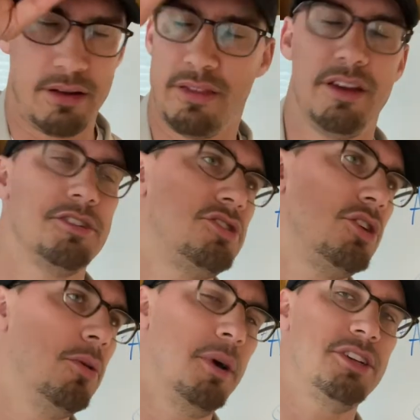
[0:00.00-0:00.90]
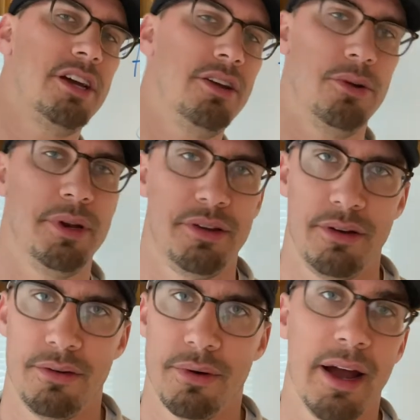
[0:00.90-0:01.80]
There's so much I can go into,
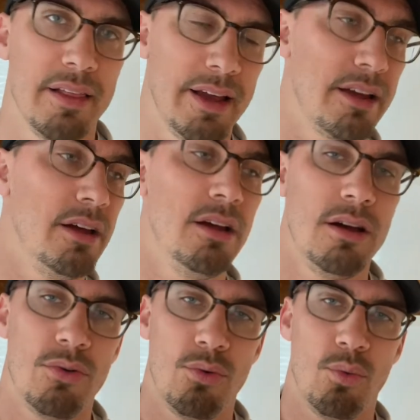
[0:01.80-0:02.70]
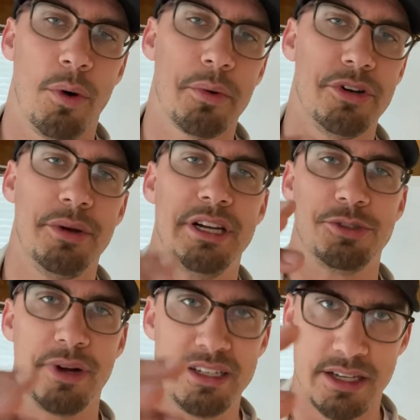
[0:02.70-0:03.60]
right? Like what we're doing is
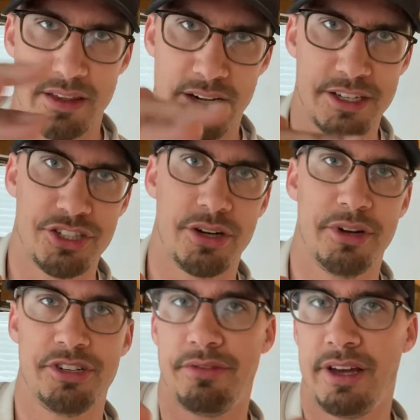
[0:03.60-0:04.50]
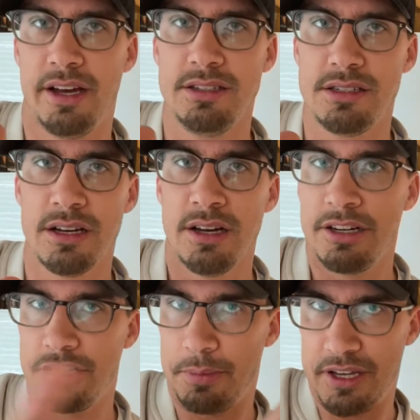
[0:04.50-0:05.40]
raising the next generation of kids
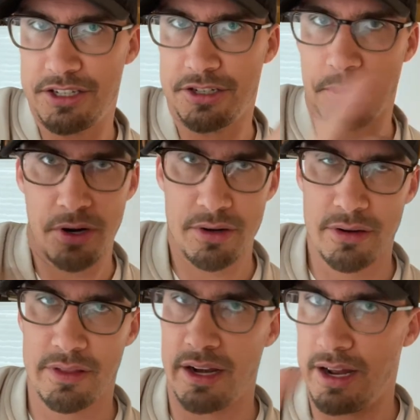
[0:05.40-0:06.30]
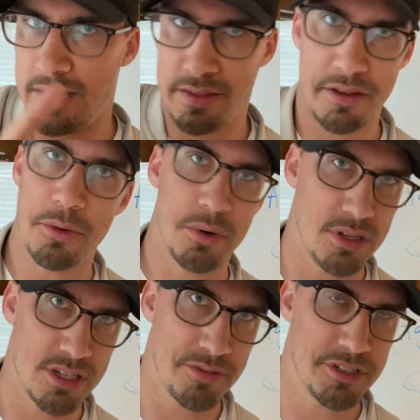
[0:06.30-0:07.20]
to be smarter than anything the world
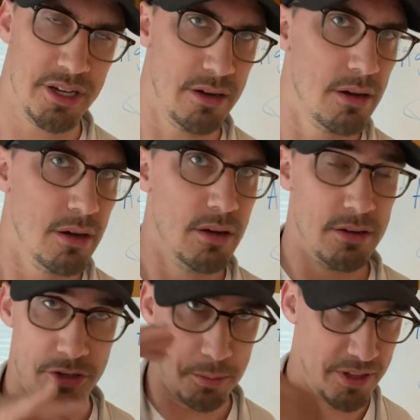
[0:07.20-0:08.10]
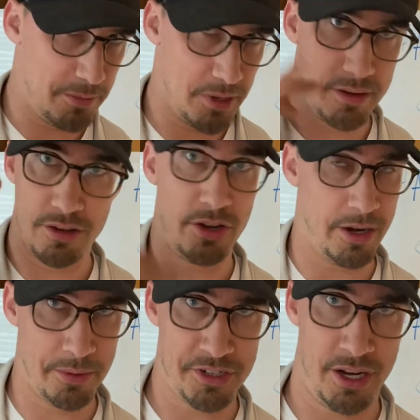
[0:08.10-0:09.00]
has ever seen. Don't believe me? You got
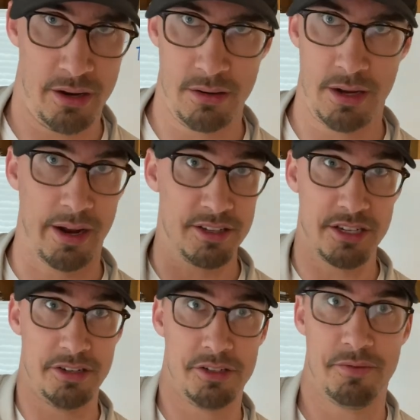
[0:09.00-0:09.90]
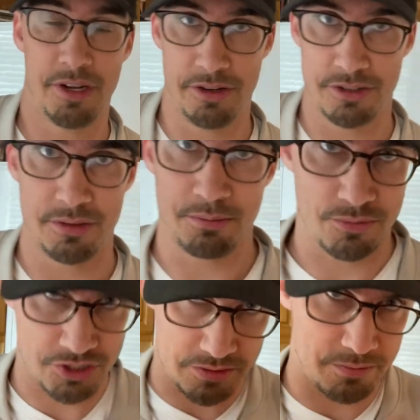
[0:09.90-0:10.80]
to reach out. I could send you some videos and
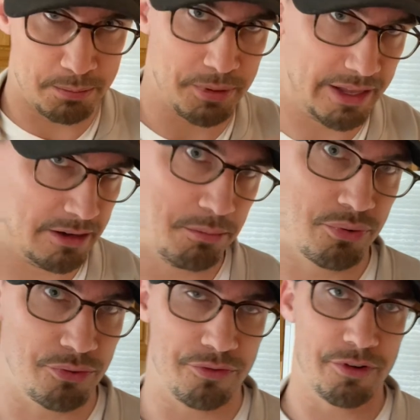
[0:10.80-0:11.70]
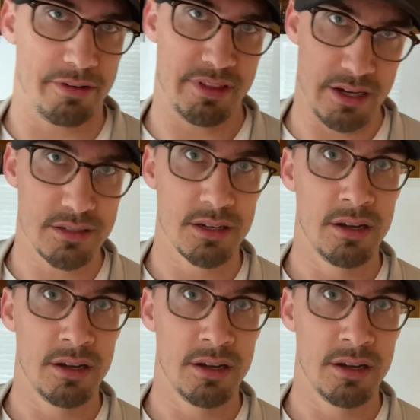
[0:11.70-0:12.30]
just blatant proof of this.